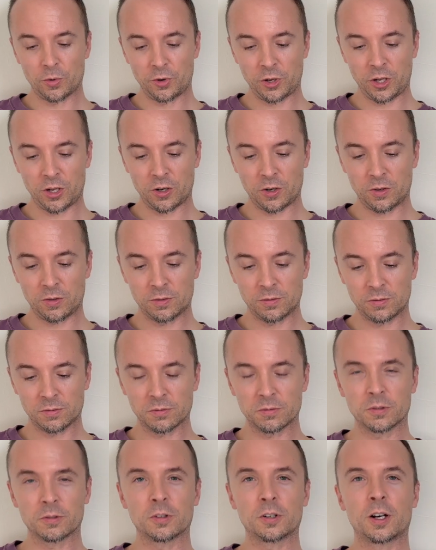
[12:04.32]
Rodeo.
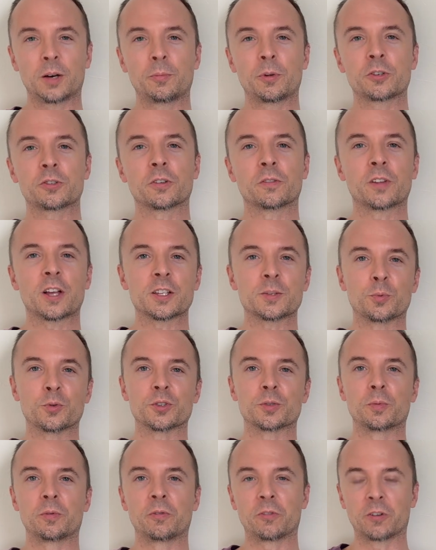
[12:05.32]
Well, I'm not sure if that's
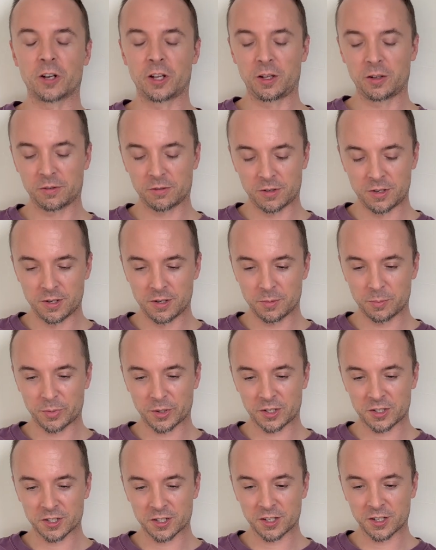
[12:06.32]
supposed to be funny.
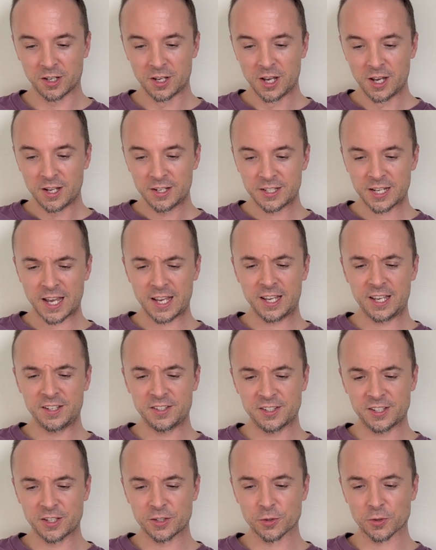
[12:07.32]
But
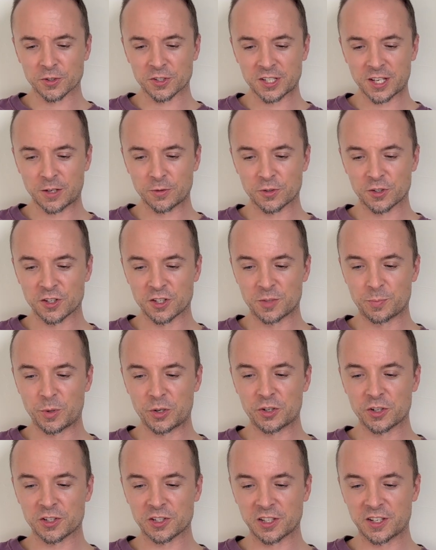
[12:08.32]
Tangy Zizzle sounds
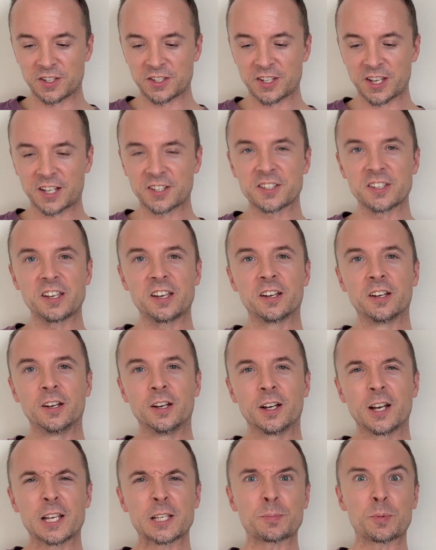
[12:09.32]
suspiciously sexy,
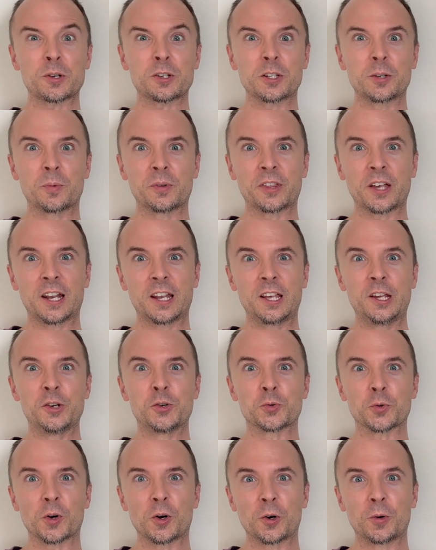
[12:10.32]
especially with that
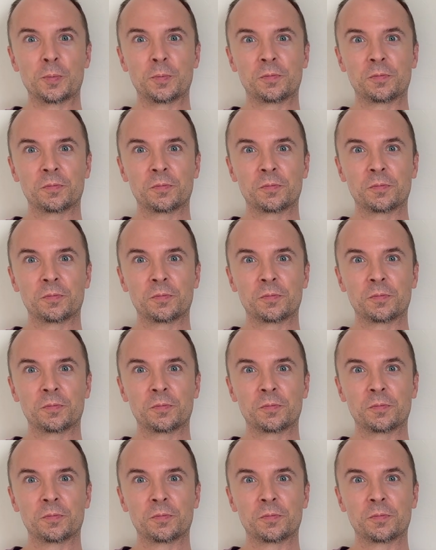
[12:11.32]
intro.